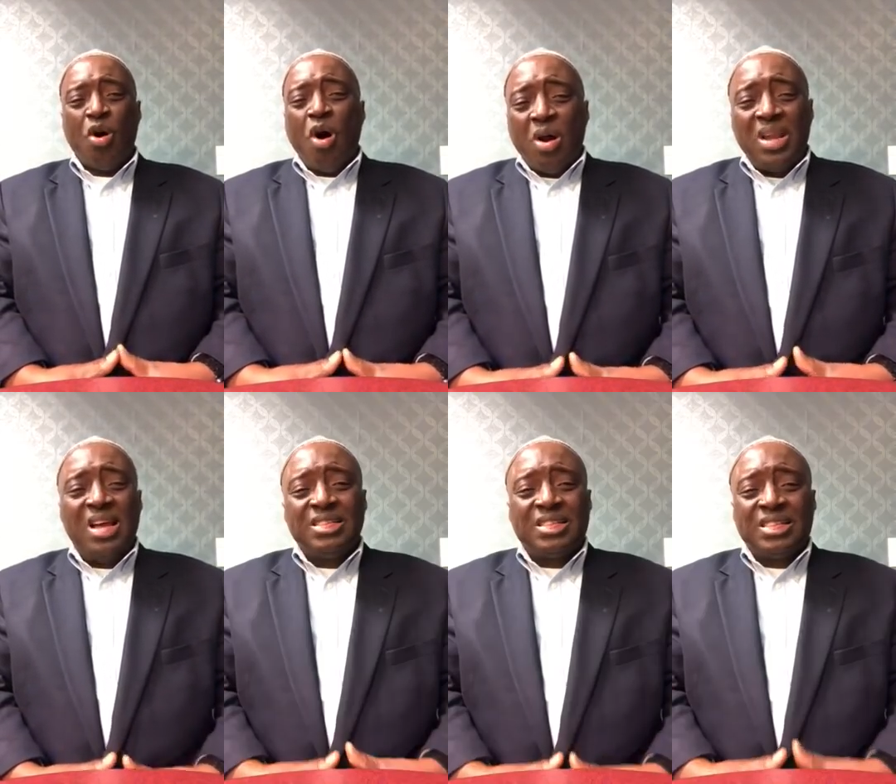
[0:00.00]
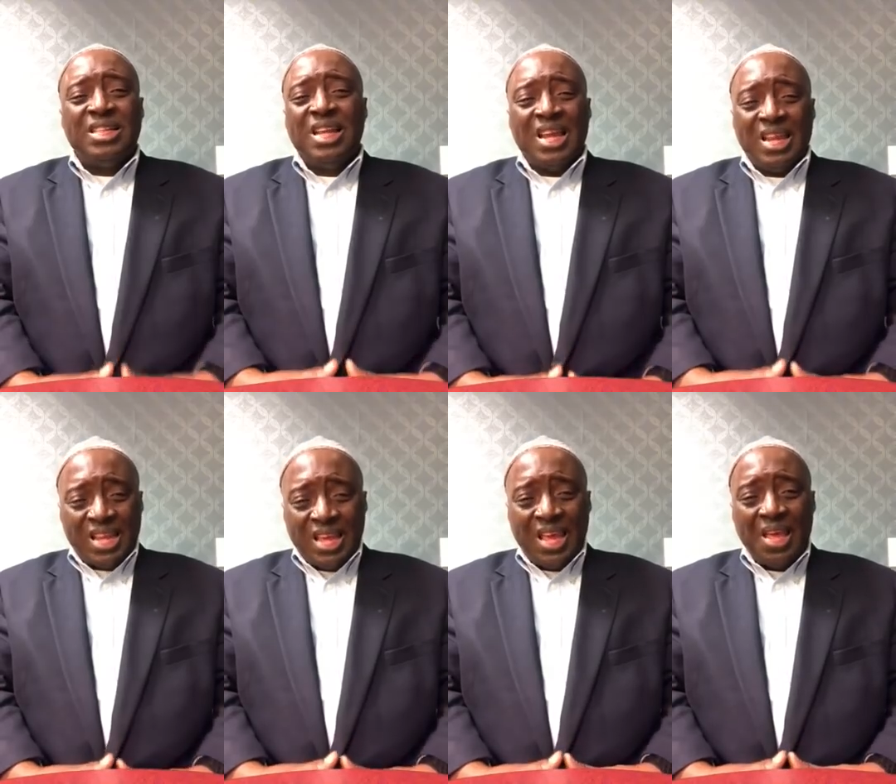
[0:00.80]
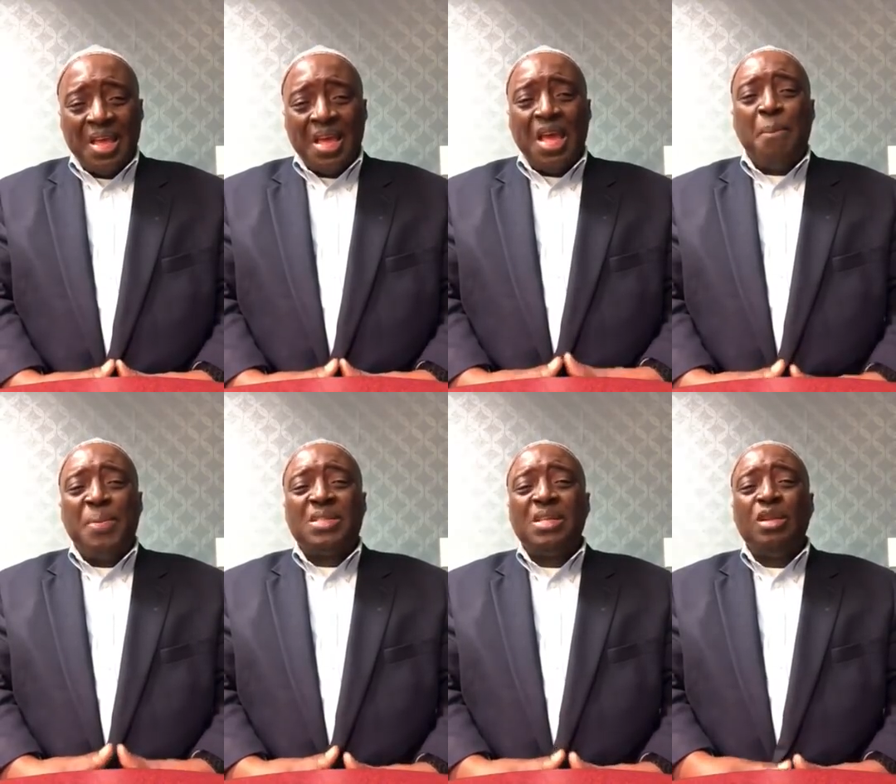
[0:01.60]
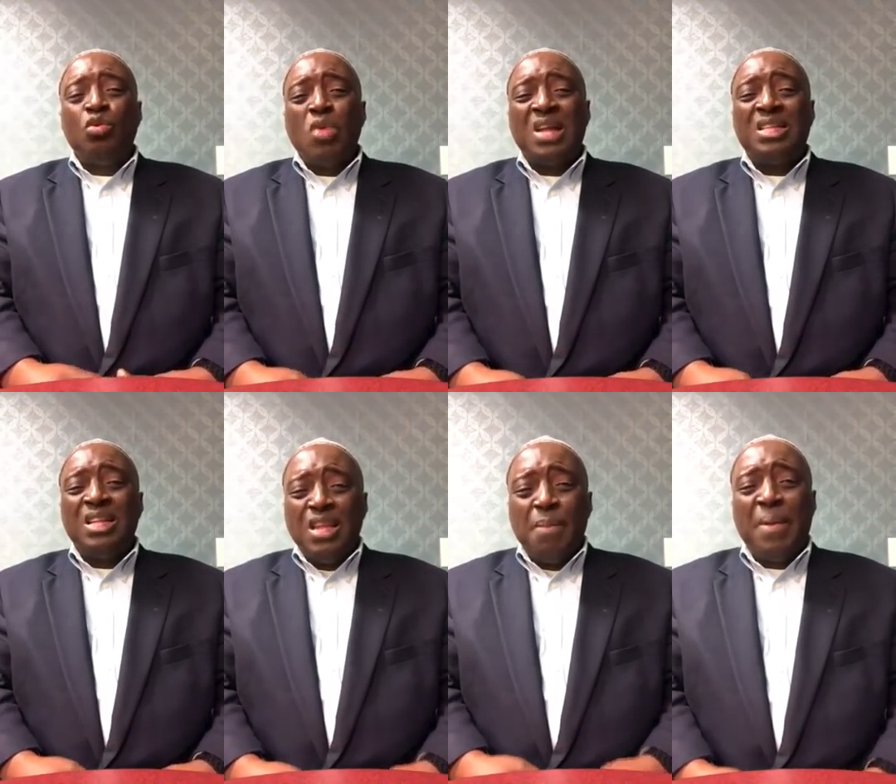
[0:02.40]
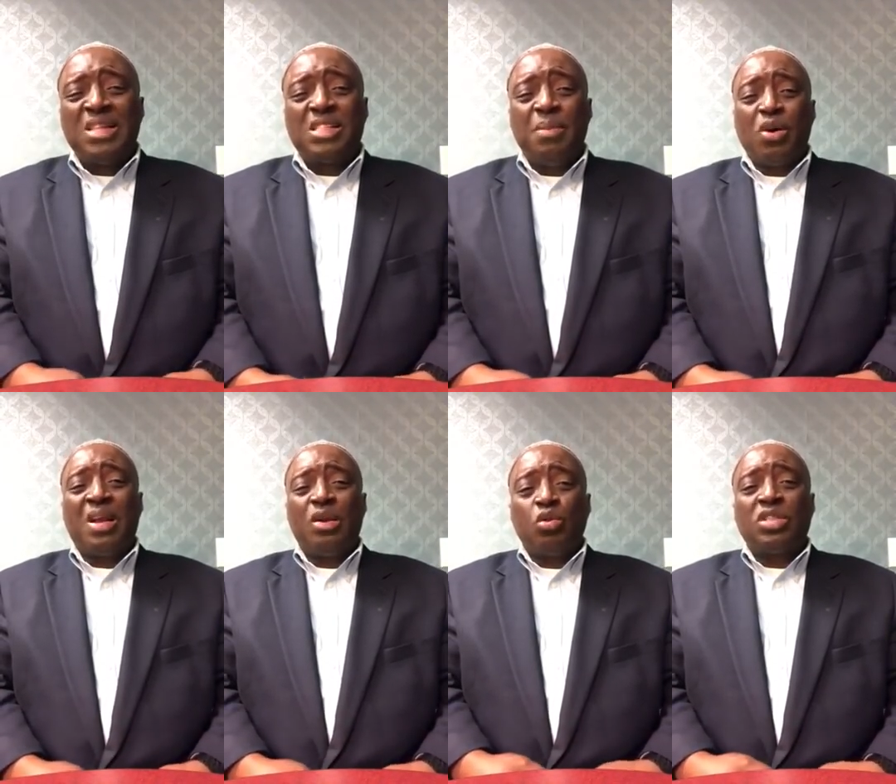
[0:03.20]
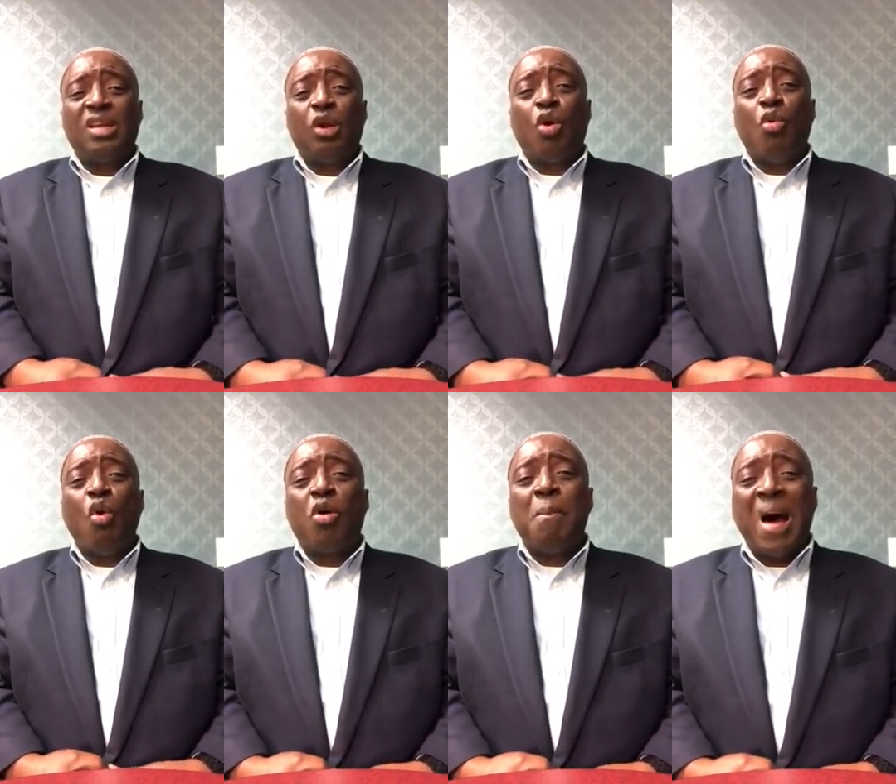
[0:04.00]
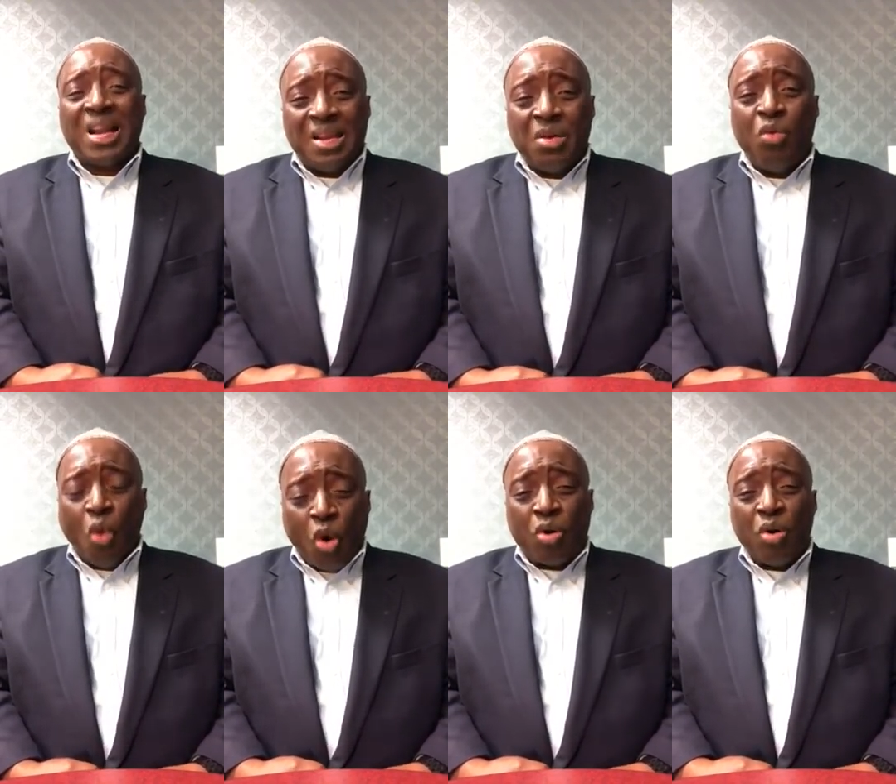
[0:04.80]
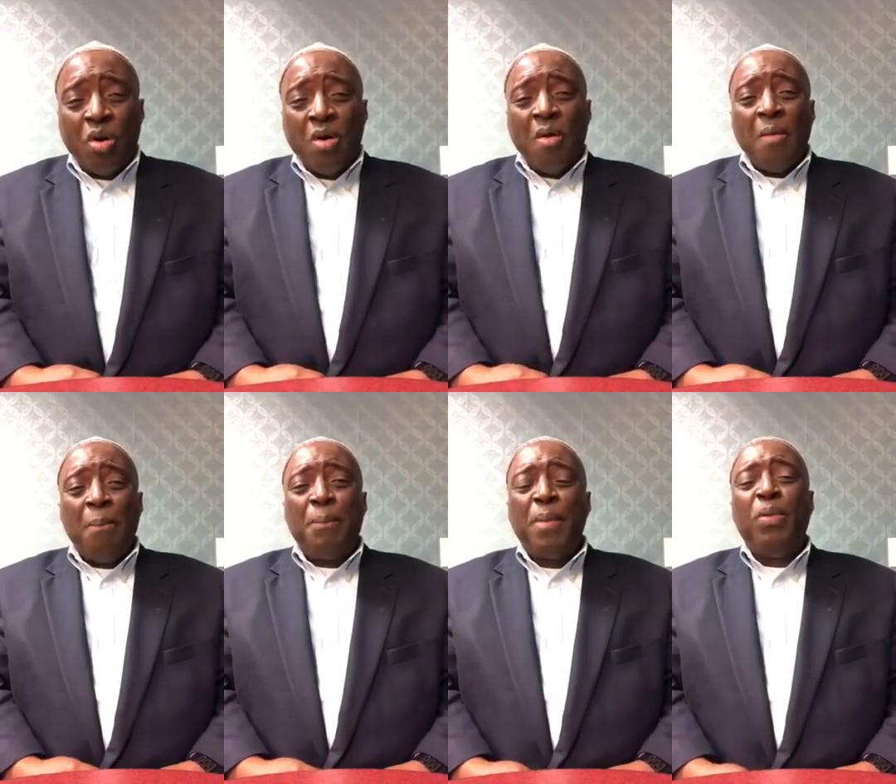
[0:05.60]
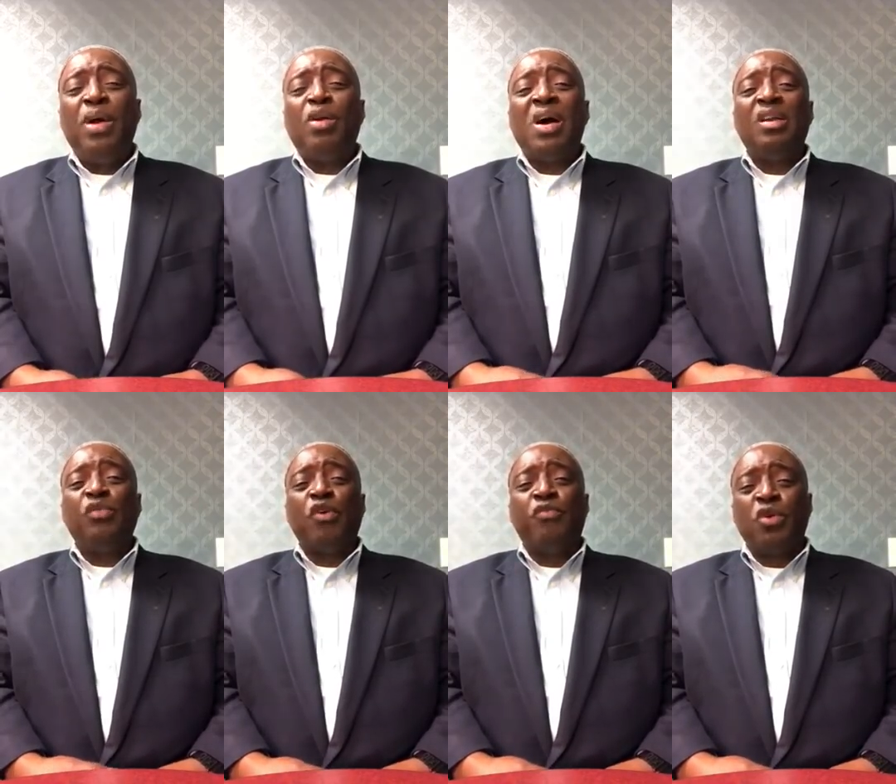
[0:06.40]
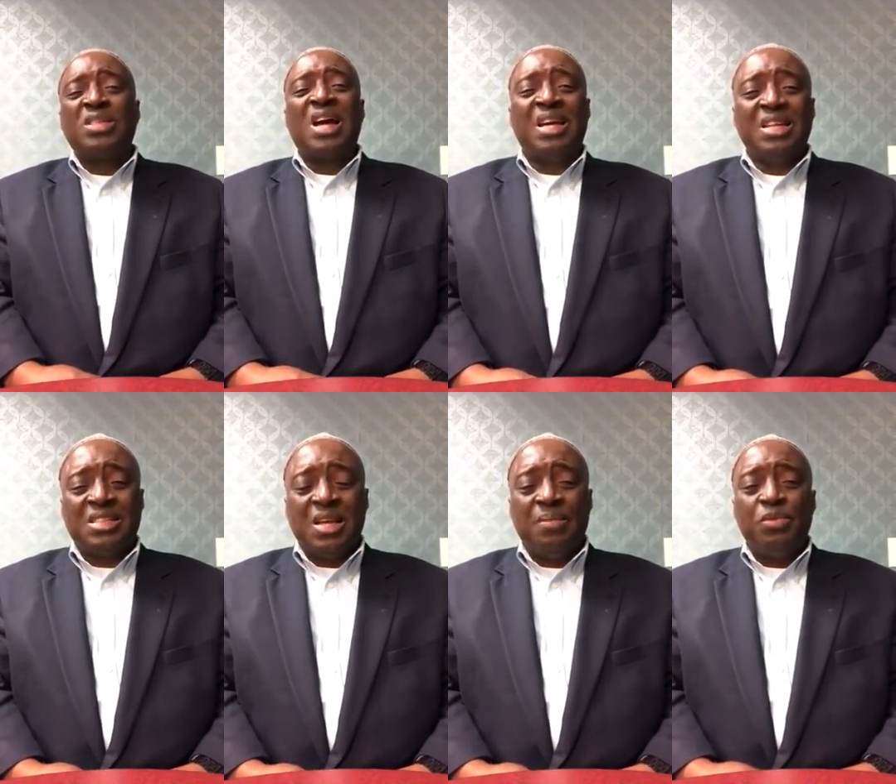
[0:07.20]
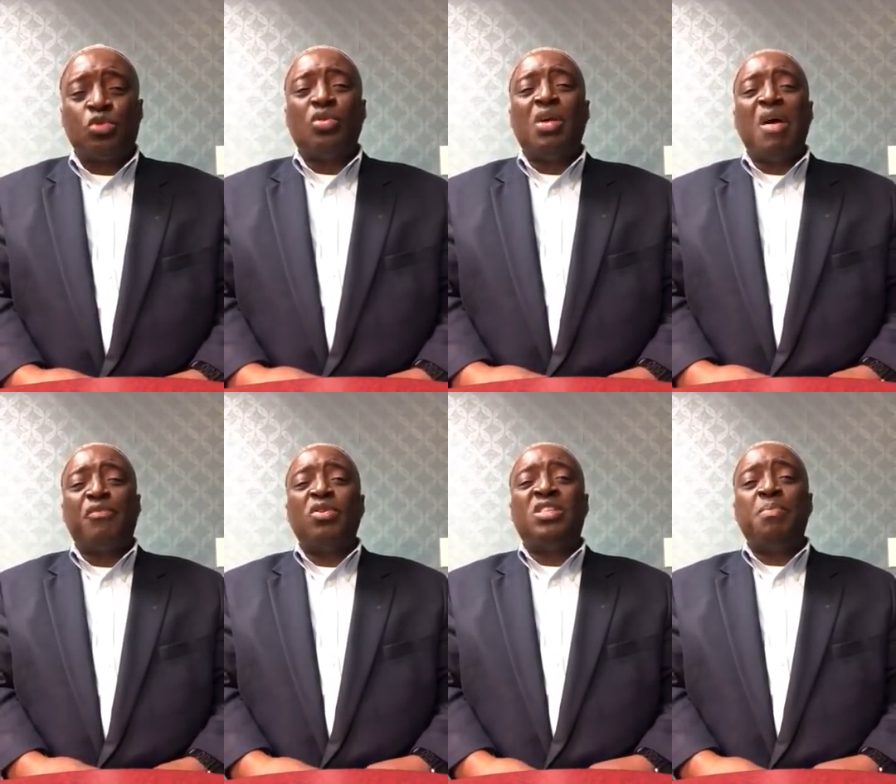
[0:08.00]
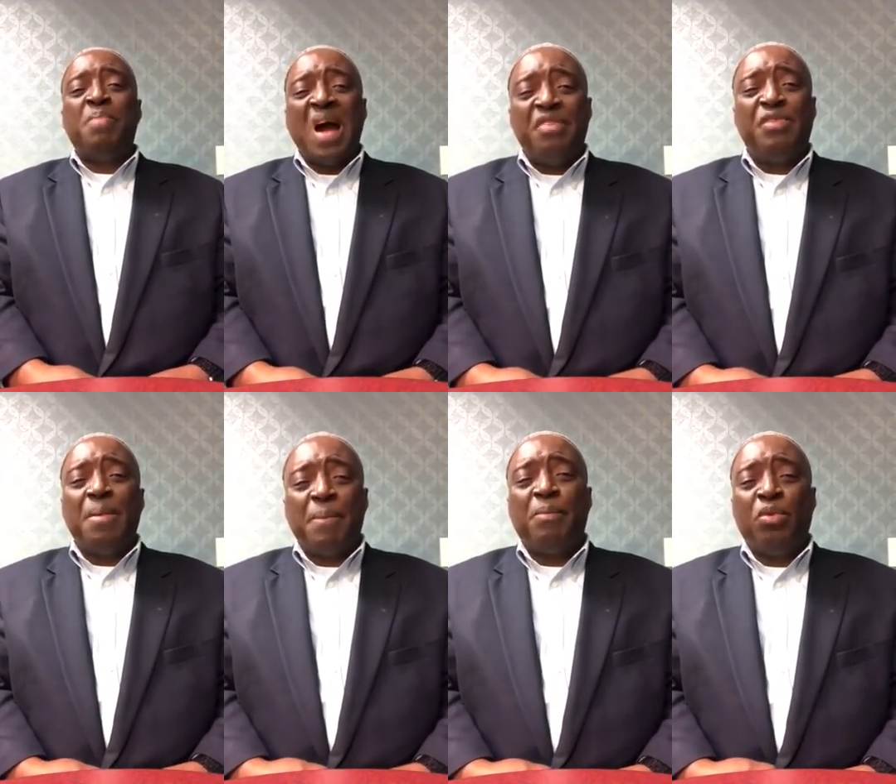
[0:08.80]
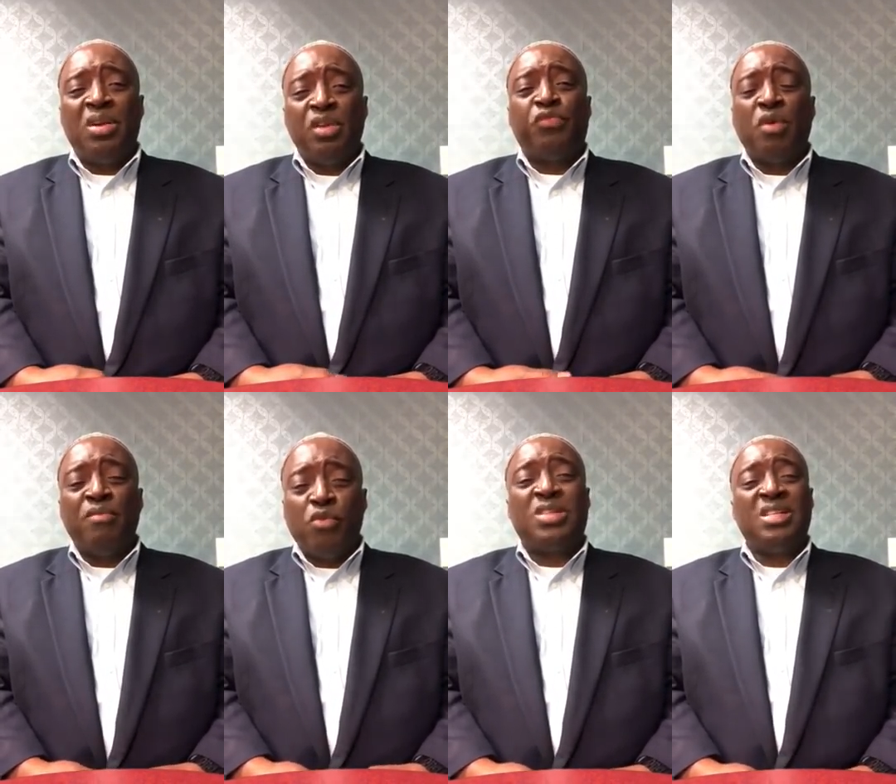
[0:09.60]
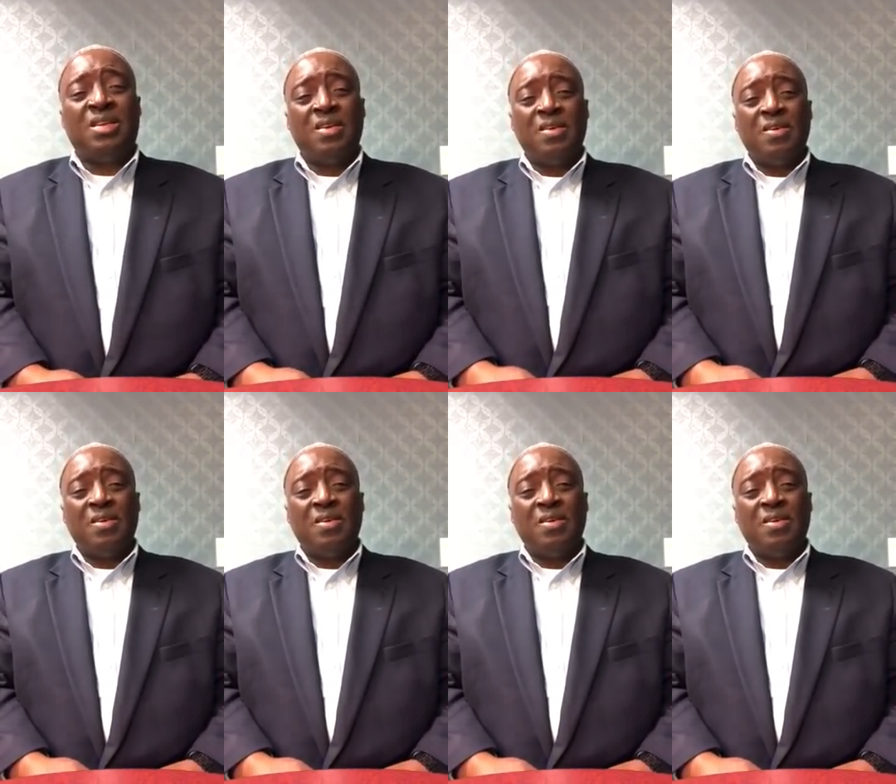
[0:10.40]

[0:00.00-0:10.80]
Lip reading: All them things in there, APC they do and deliberately because they know say they don't work bad work. People are not ready for vote against them. So they want to deprive them people and they from voting.